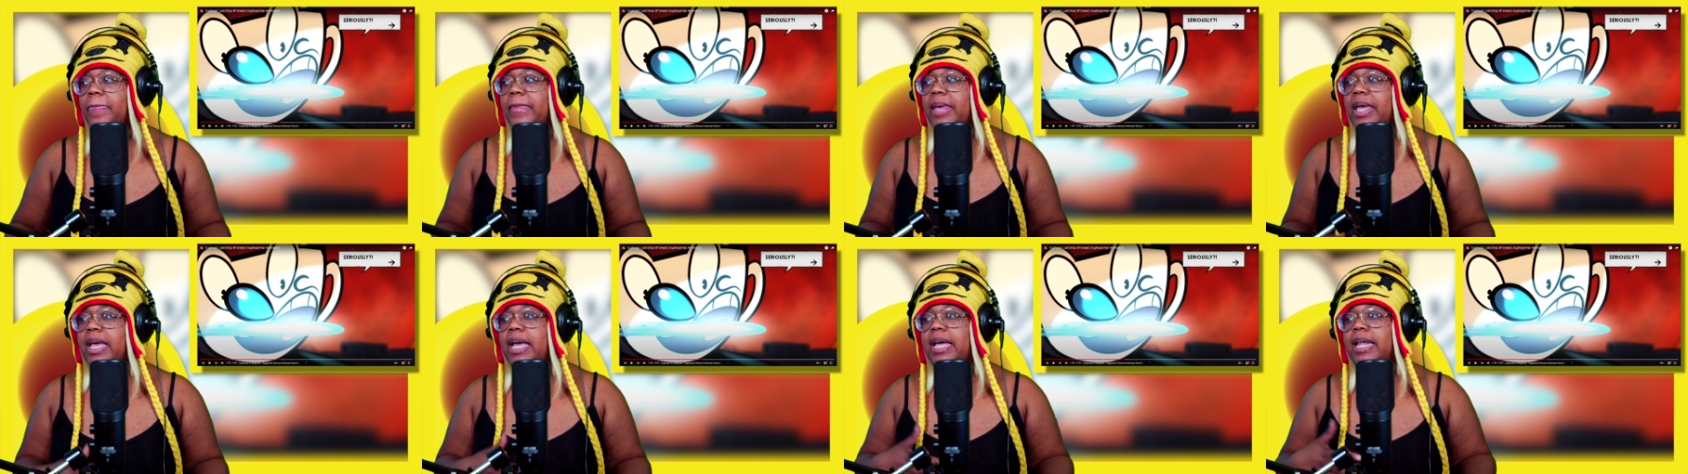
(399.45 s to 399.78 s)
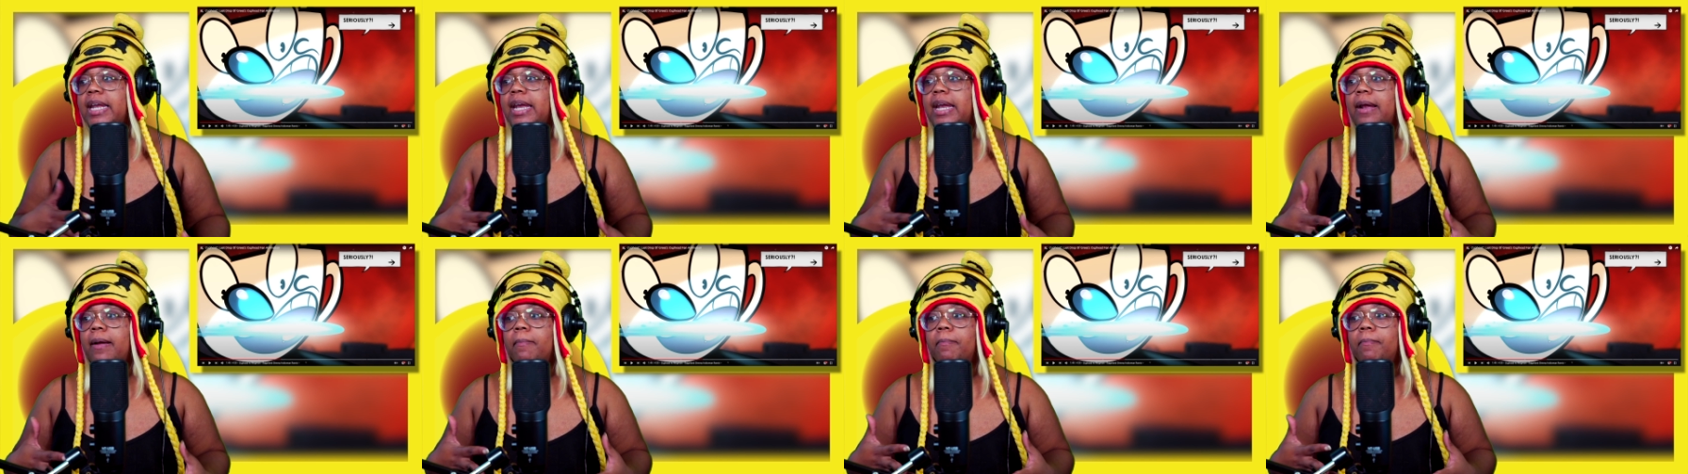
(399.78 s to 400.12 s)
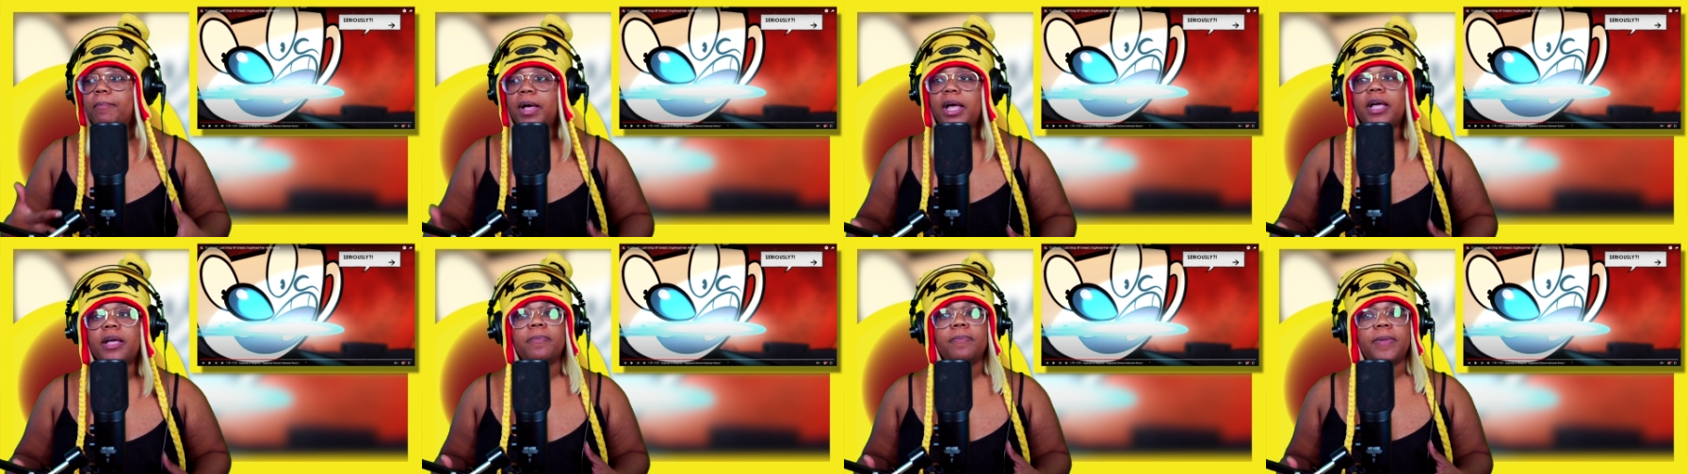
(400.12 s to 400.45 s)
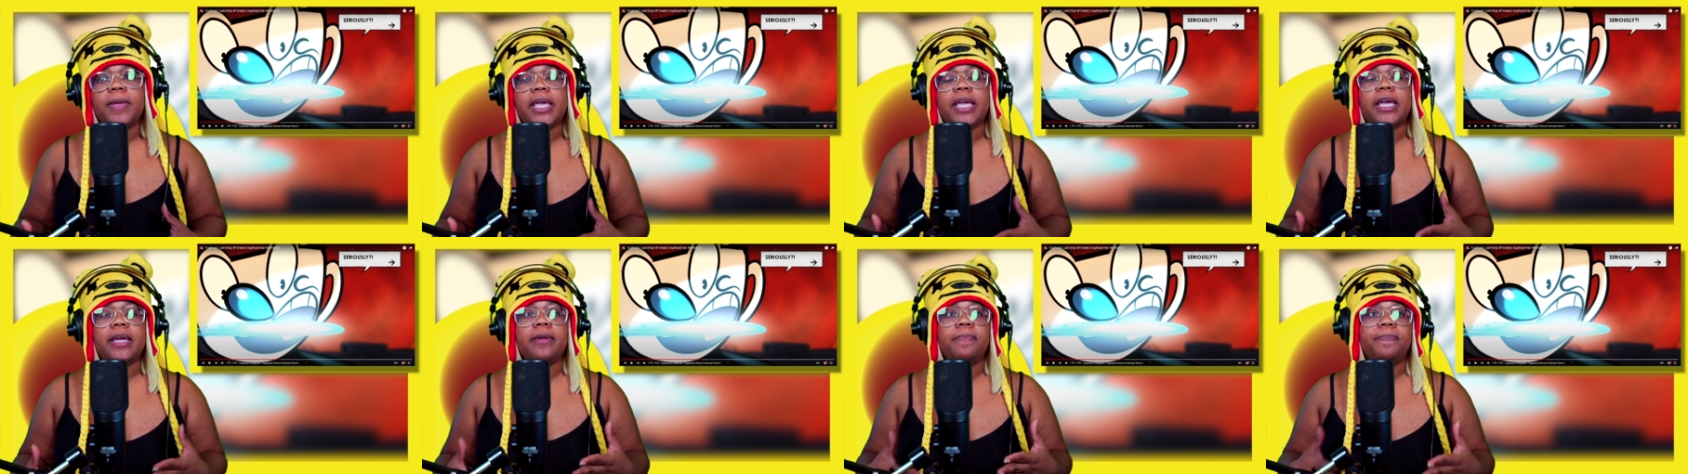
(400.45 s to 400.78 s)
and
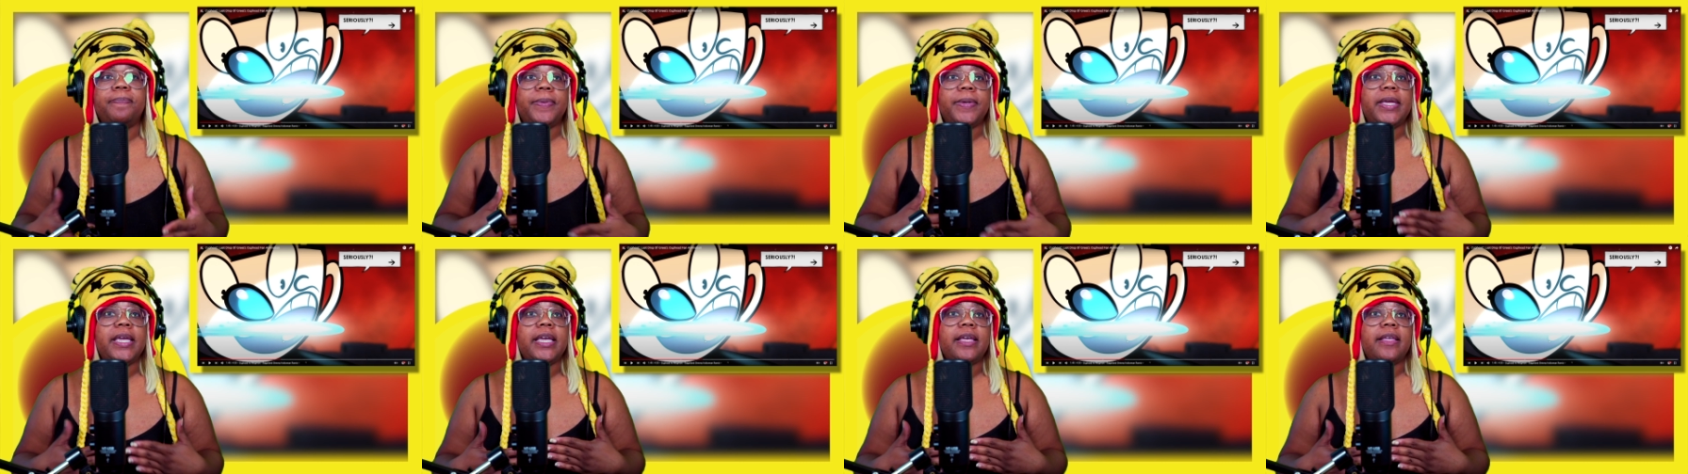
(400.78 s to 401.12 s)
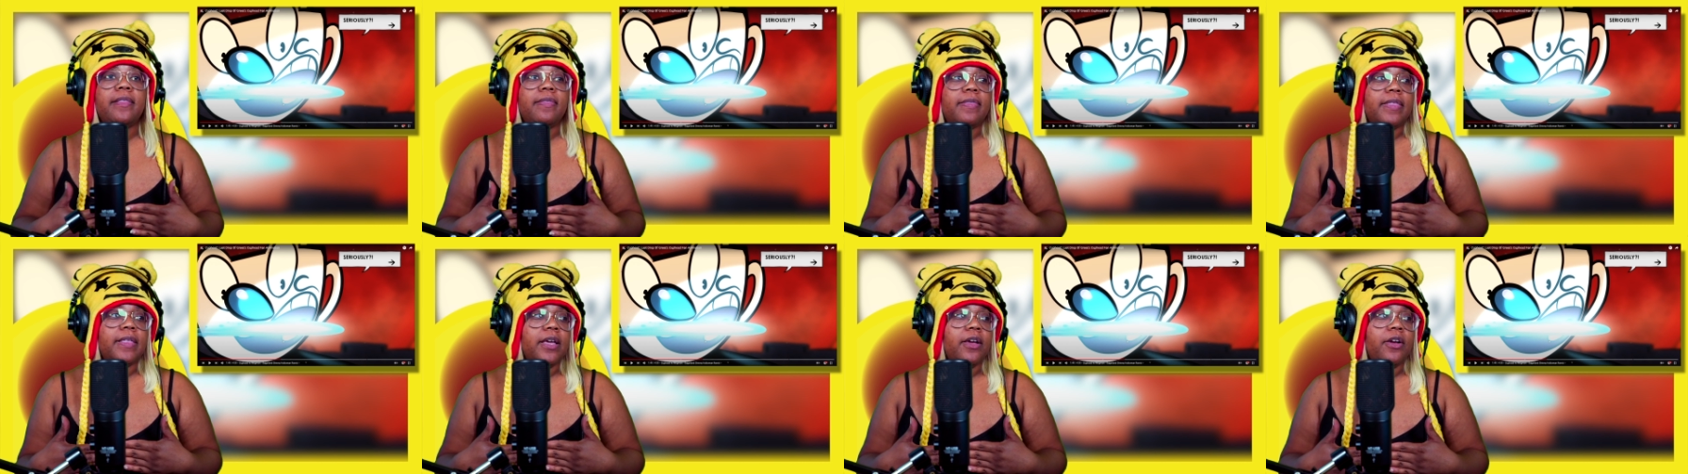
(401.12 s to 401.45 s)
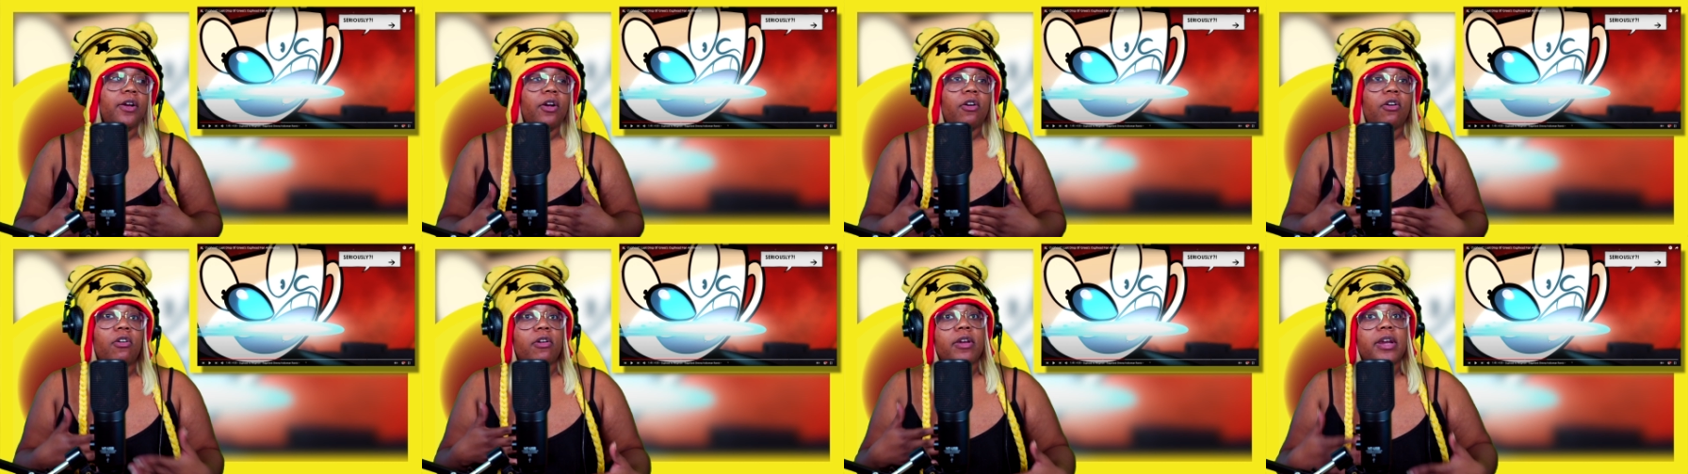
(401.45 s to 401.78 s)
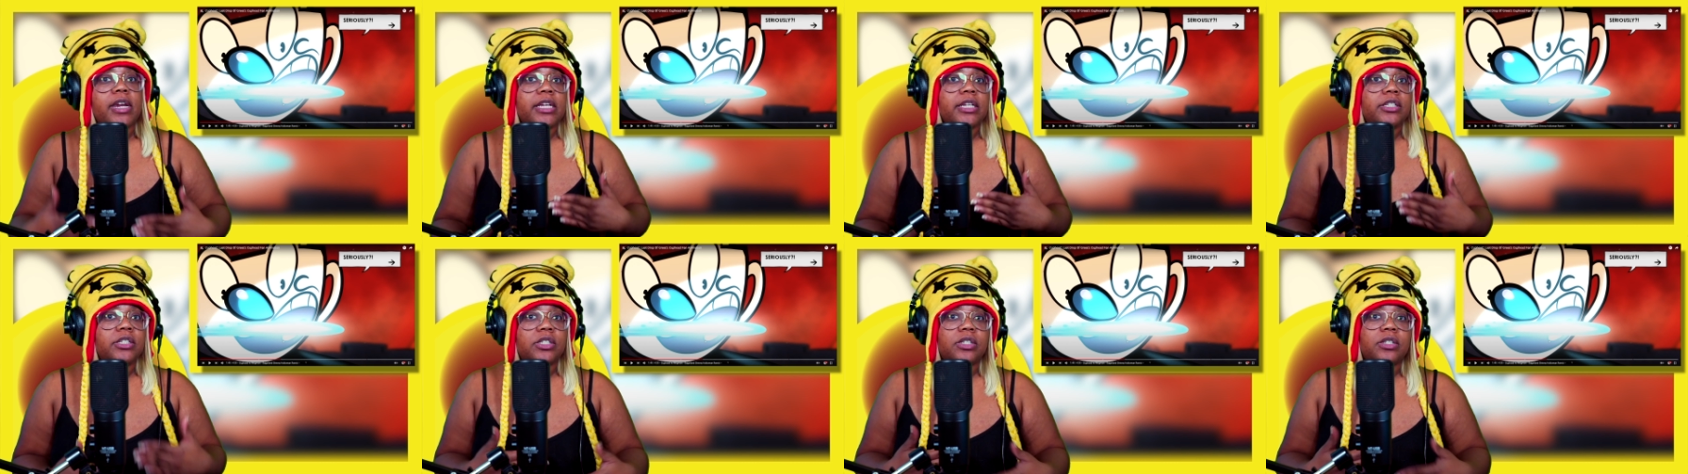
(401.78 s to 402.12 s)
Mugman being the
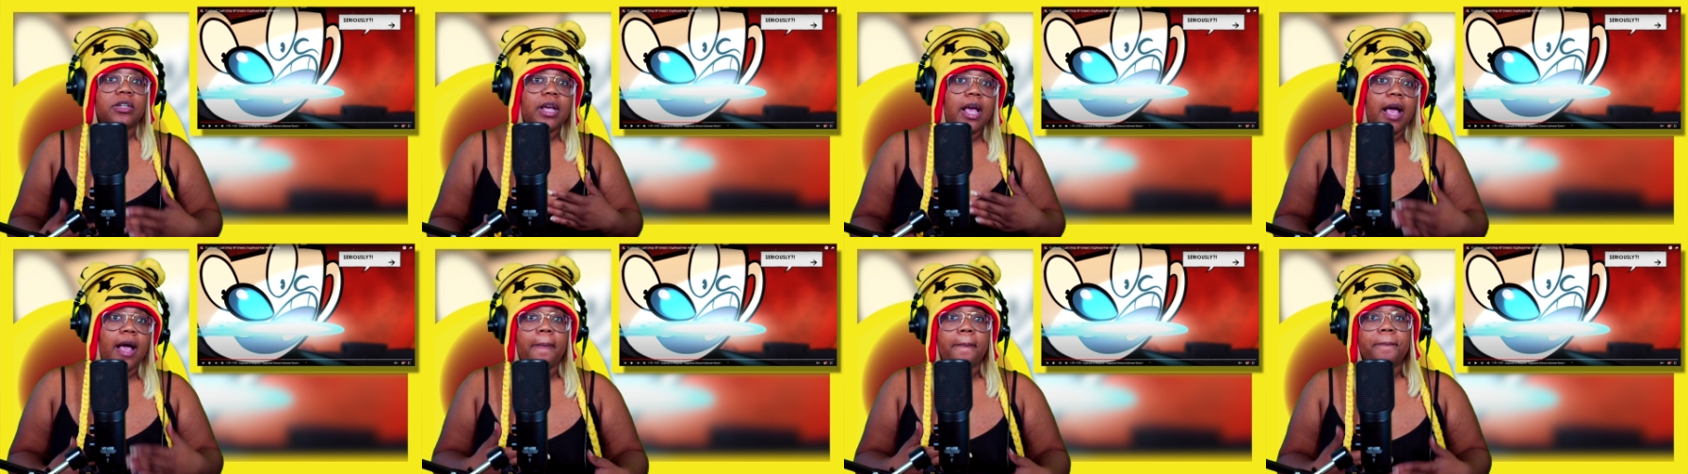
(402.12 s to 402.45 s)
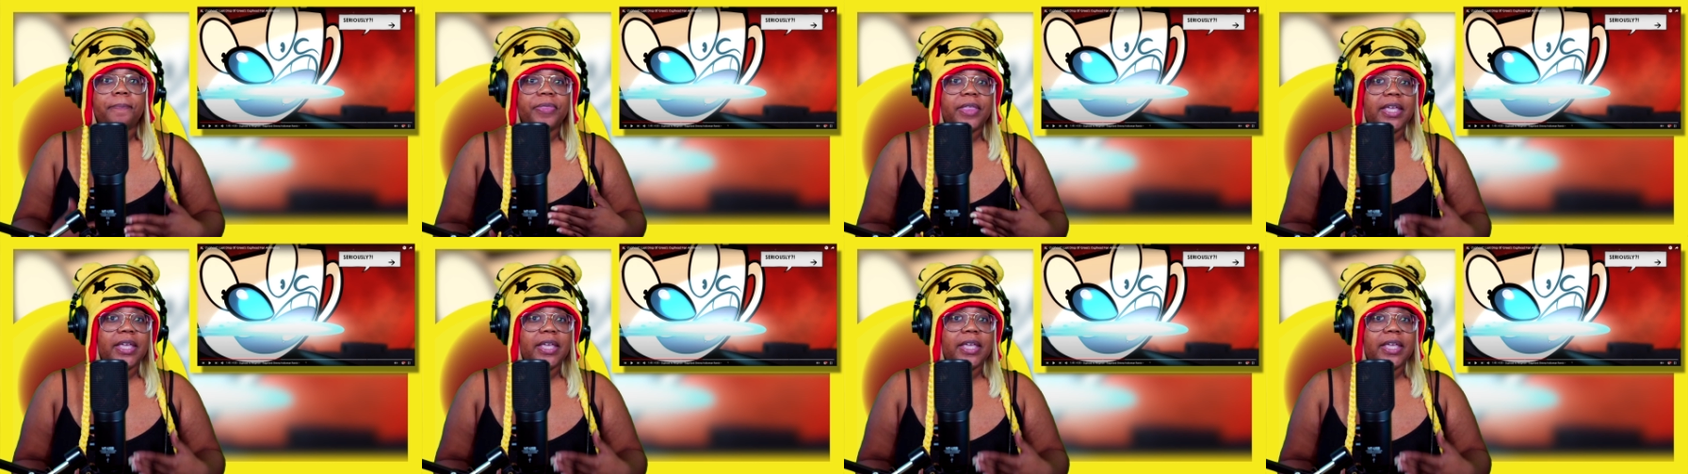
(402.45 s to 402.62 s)
earnest cup